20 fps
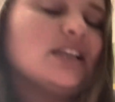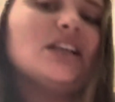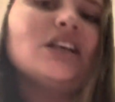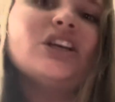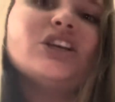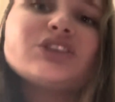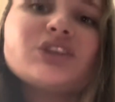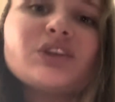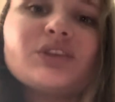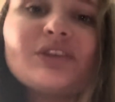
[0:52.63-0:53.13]

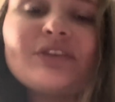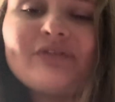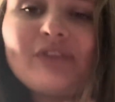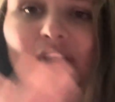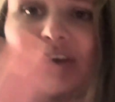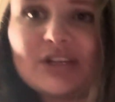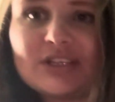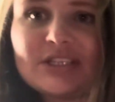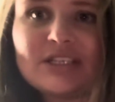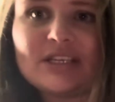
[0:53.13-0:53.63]
So the
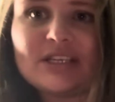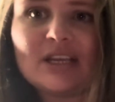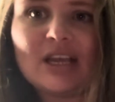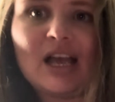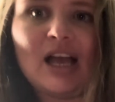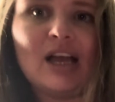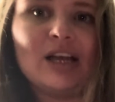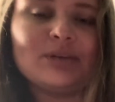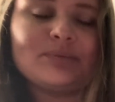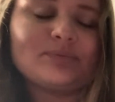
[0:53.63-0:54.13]
first
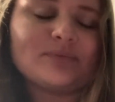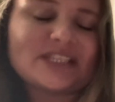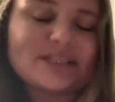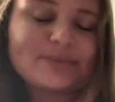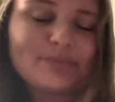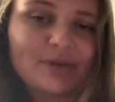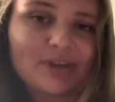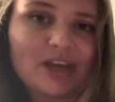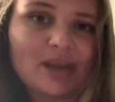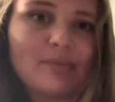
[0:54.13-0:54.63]

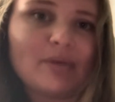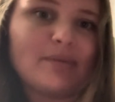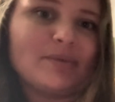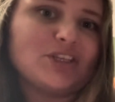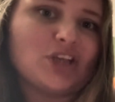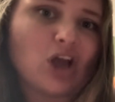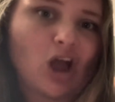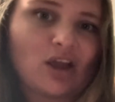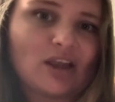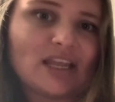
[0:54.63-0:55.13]
disability I'm going to be
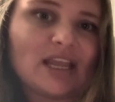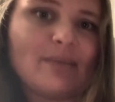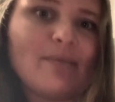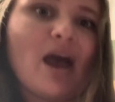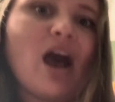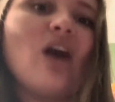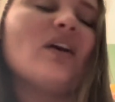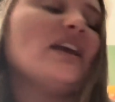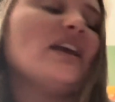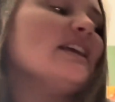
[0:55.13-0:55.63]
talking
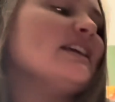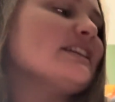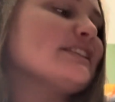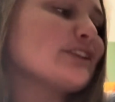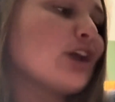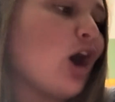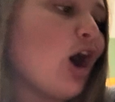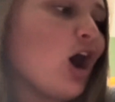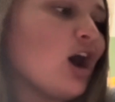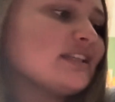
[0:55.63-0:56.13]
about is
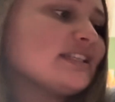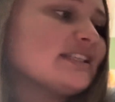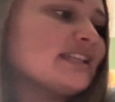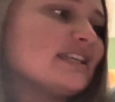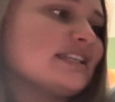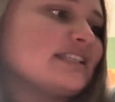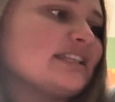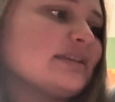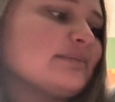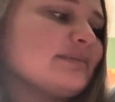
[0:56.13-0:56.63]

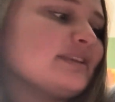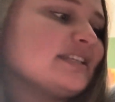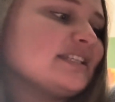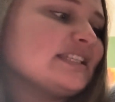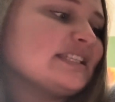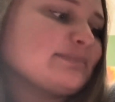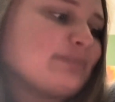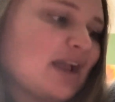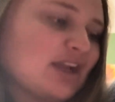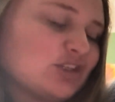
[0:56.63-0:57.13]
autism
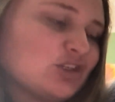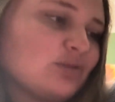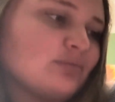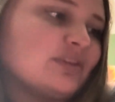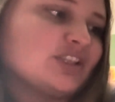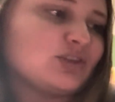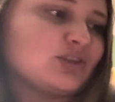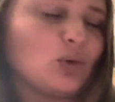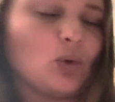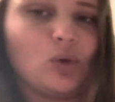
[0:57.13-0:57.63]
spectrum
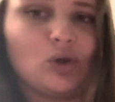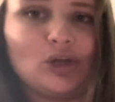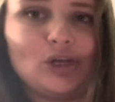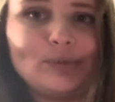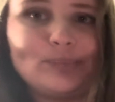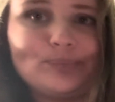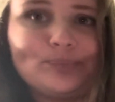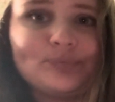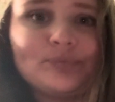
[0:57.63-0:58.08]
disorder.